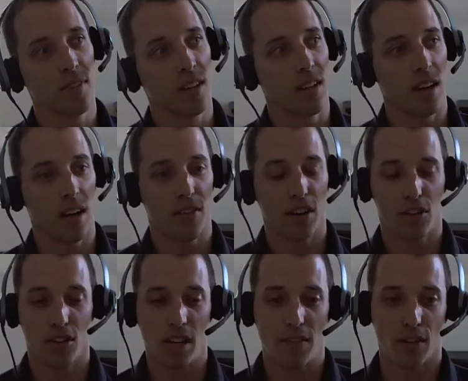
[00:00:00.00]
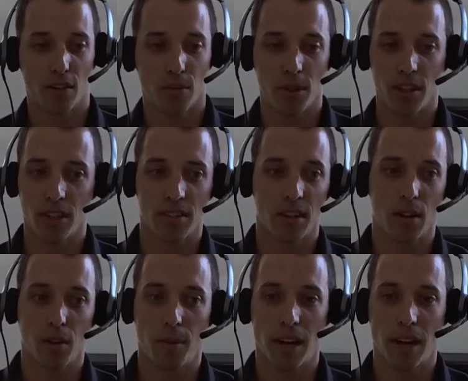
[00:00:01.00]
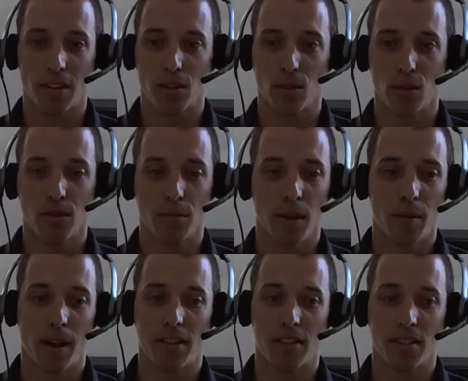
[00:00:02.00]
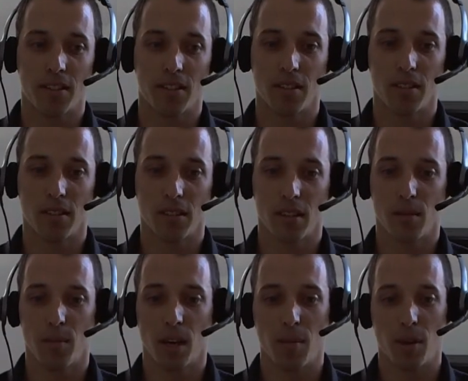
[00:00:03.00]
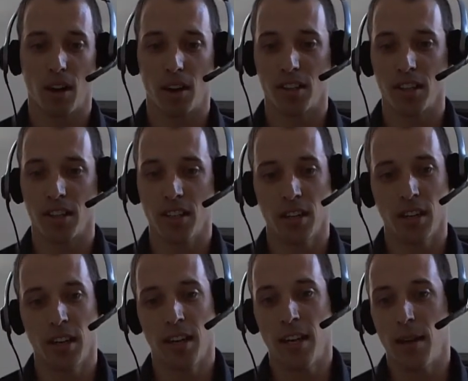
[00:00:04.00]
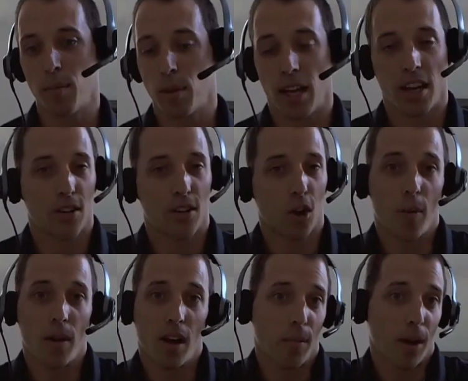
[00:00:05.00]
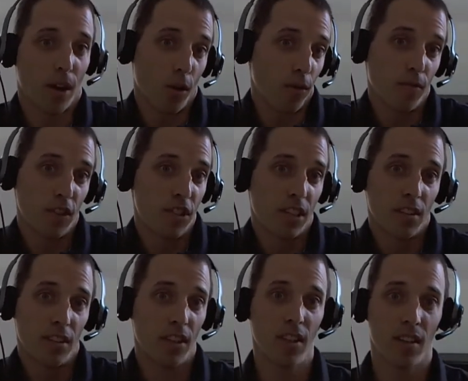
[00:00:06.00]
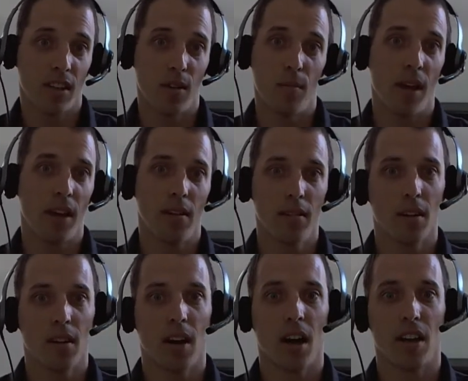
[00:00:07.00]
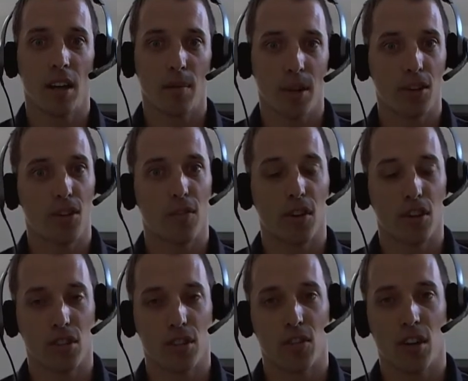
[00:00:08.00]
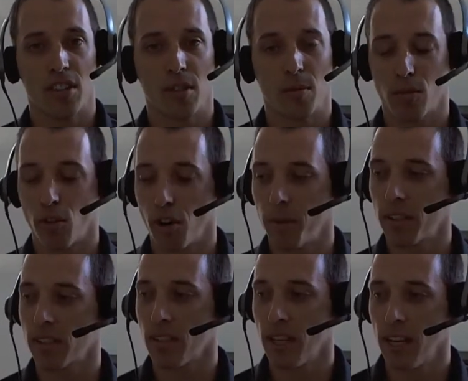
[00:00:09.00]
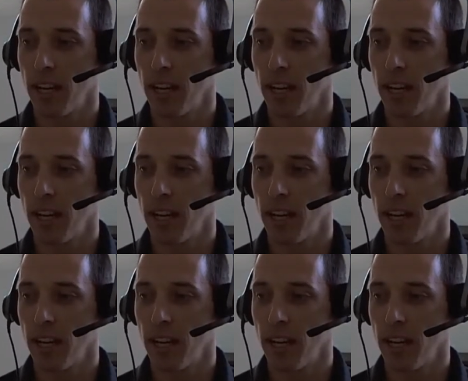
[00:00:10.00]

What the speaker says: Eventually, after 3 years there, I went back to school for my master's and to become an RD, planning to open up my own facility in Maine, like a miniature version of Cressey Performance.